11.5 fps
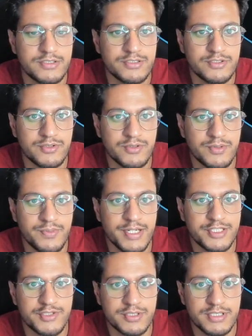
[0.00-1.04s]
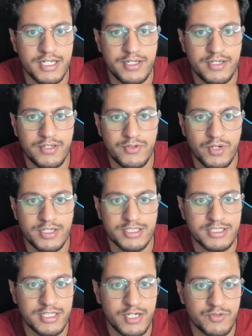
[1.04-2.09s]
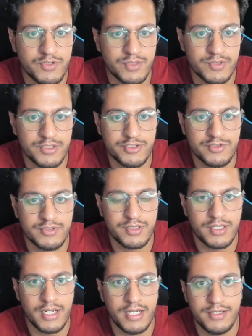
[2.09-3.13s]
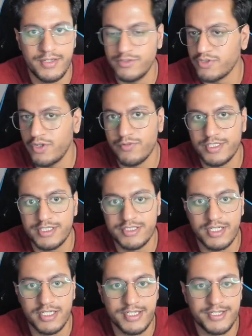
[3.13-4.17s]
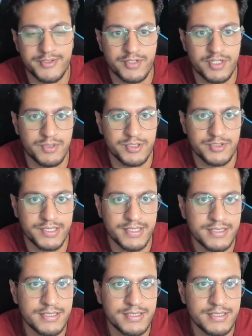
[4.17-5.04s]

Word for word: So make sure that you understand how to troubleshoot and you solve questions related to troubleshooting.